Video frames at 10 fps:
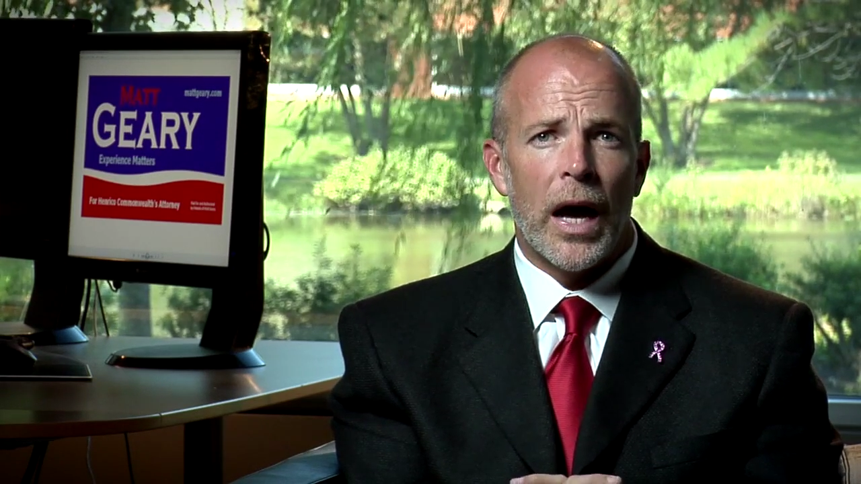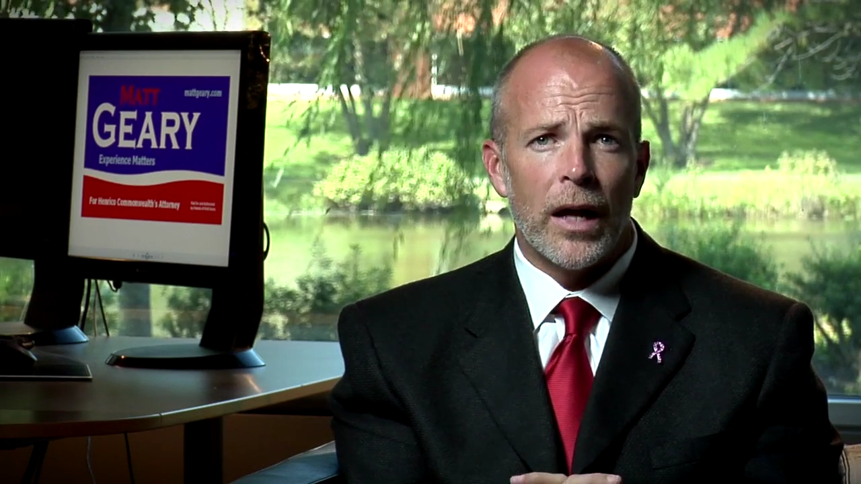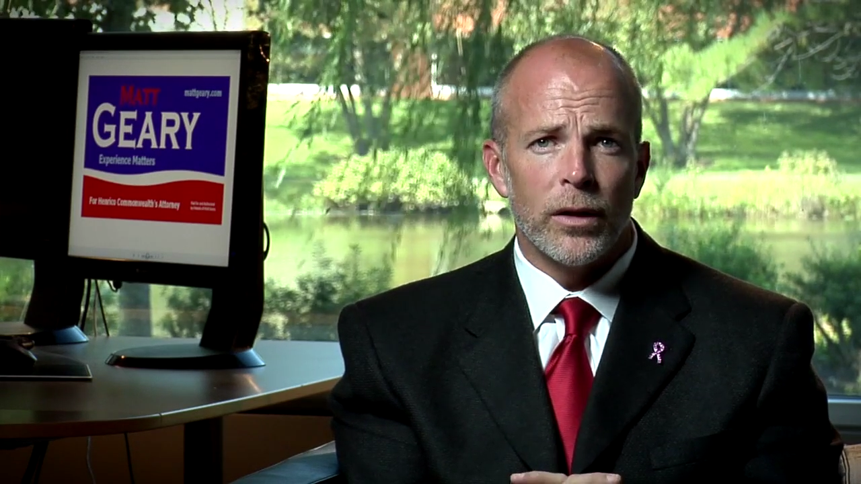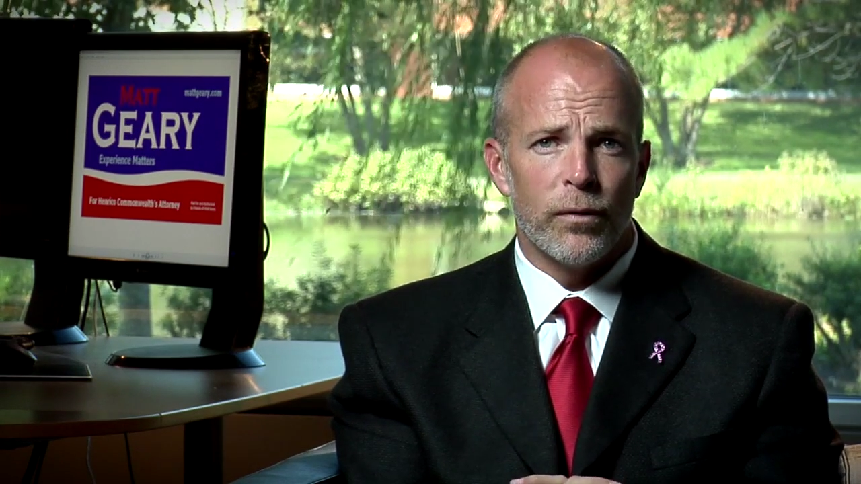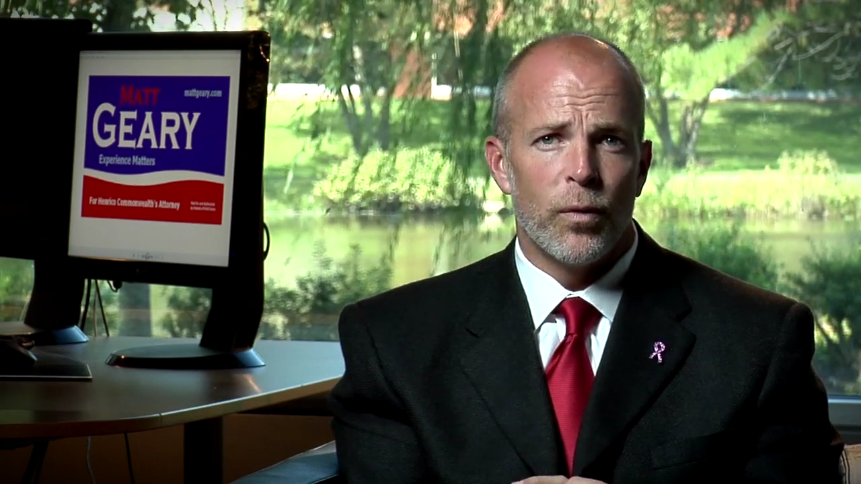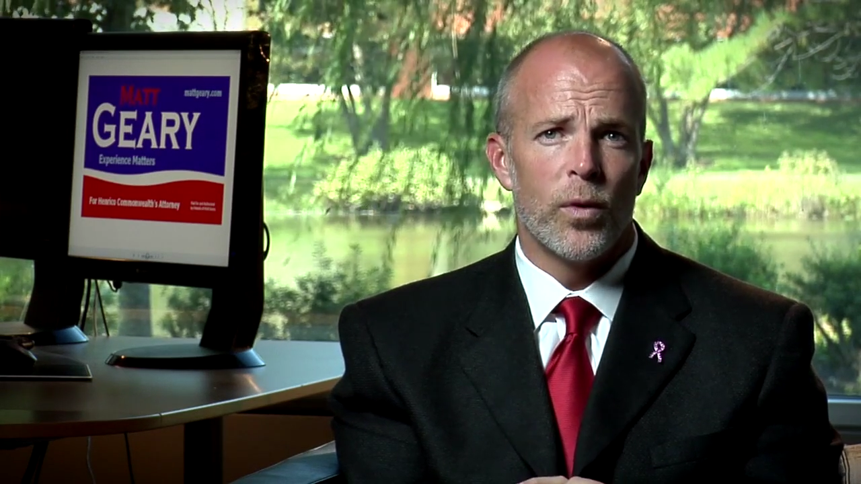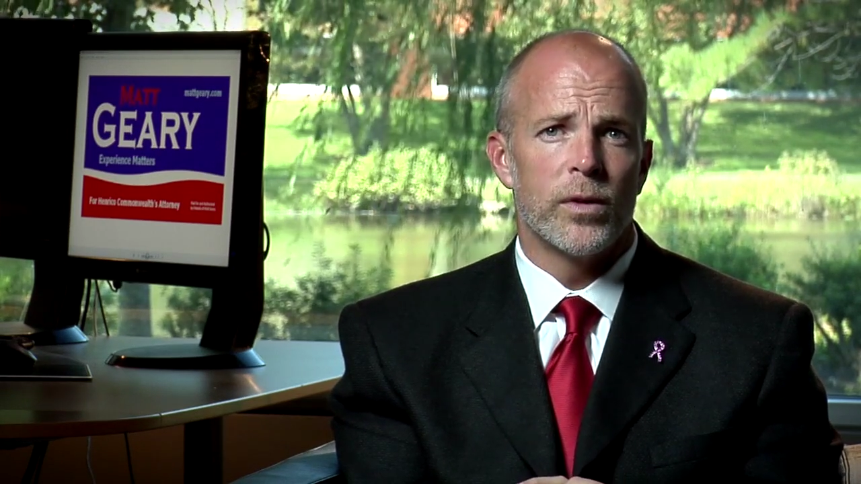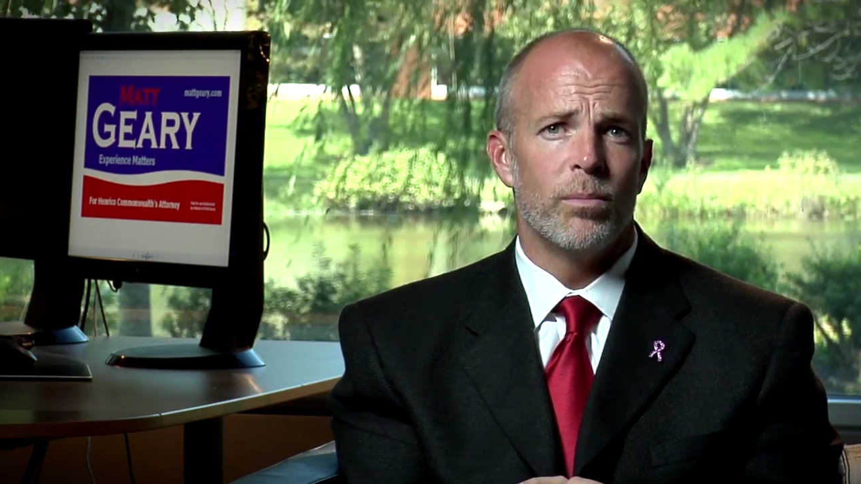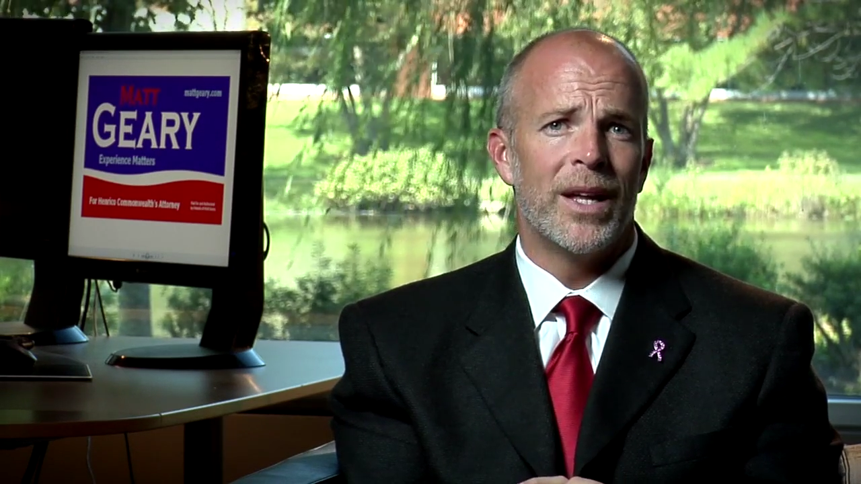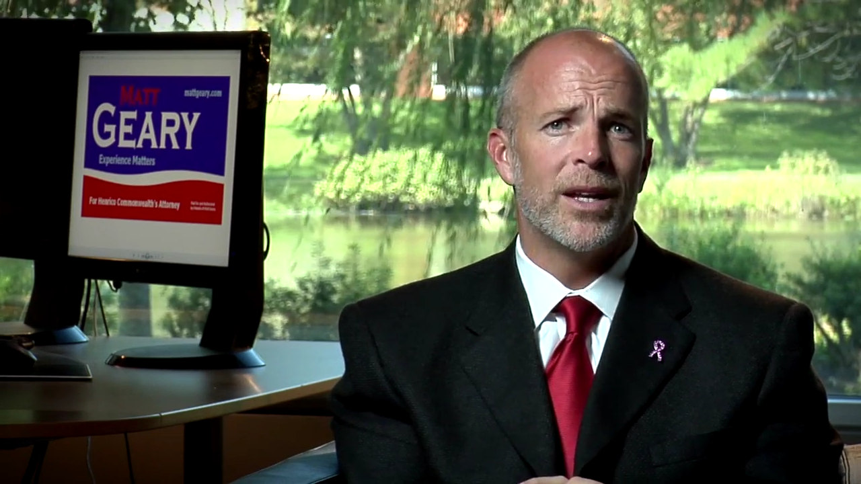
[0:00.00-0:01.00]
I look
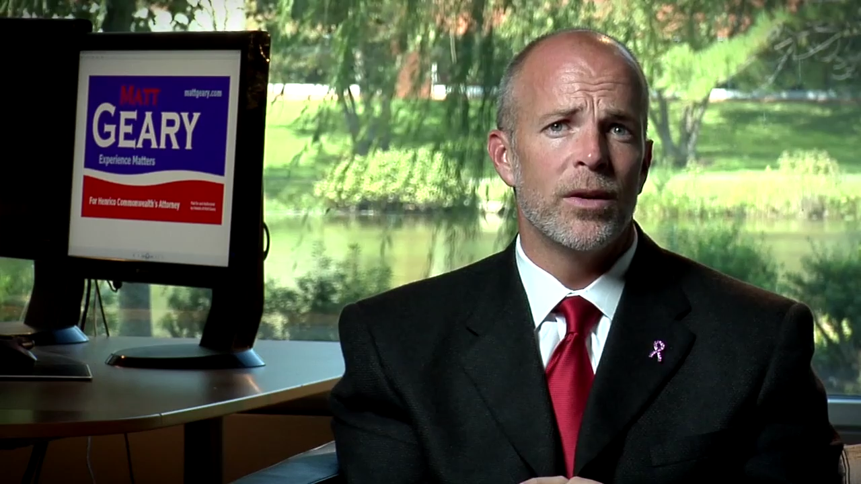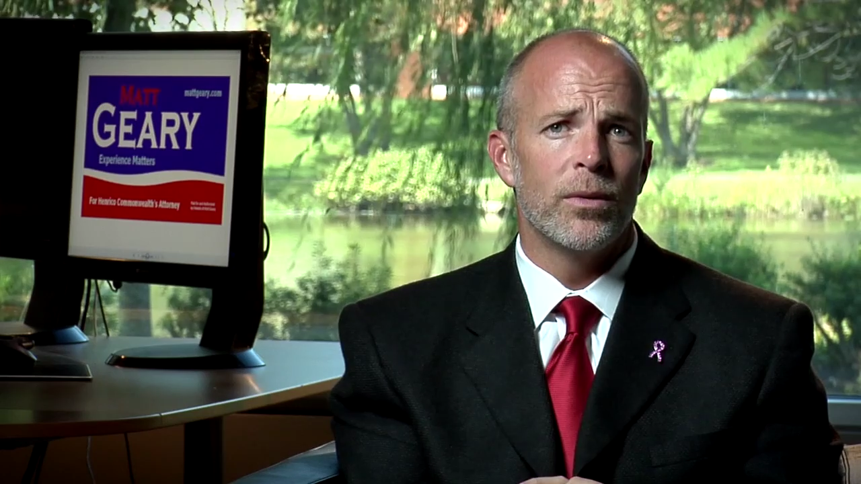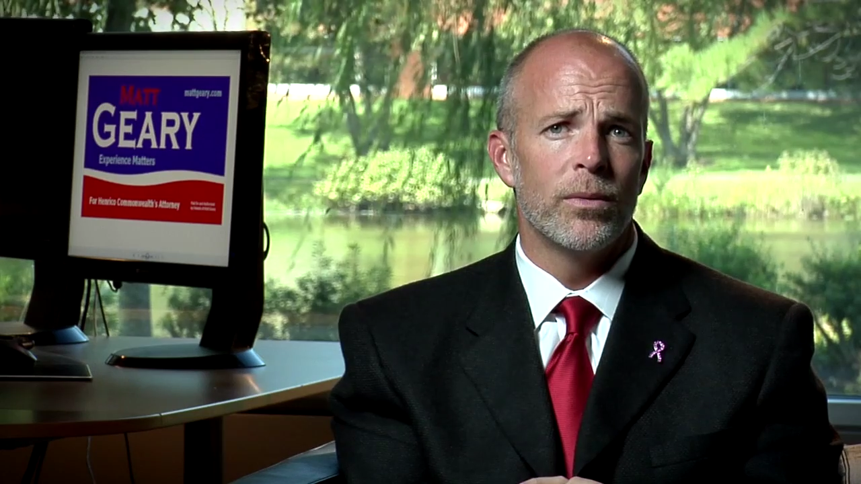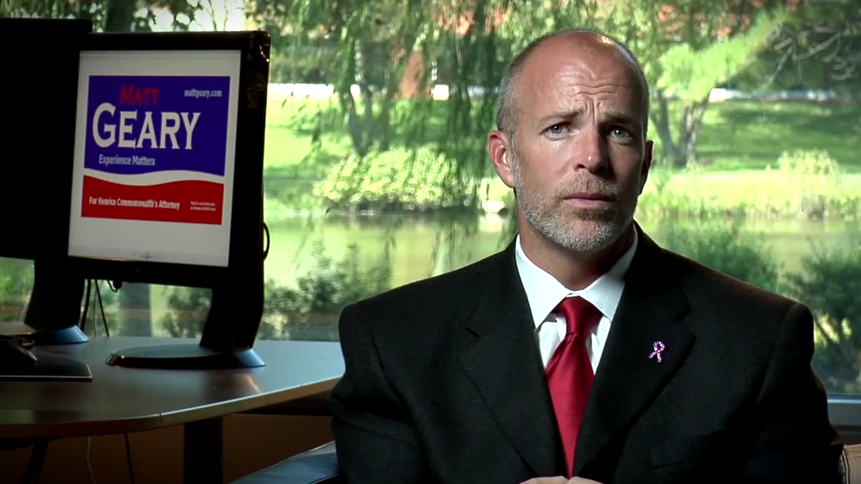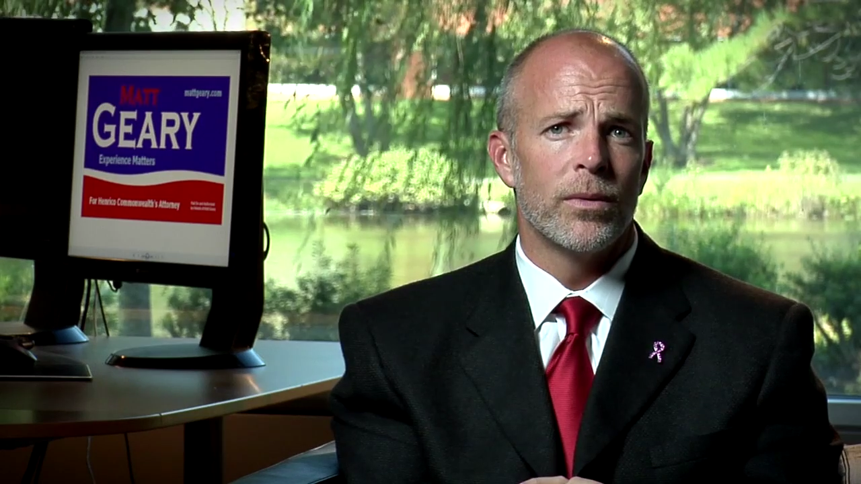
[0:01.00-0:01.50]
forward to meeting you,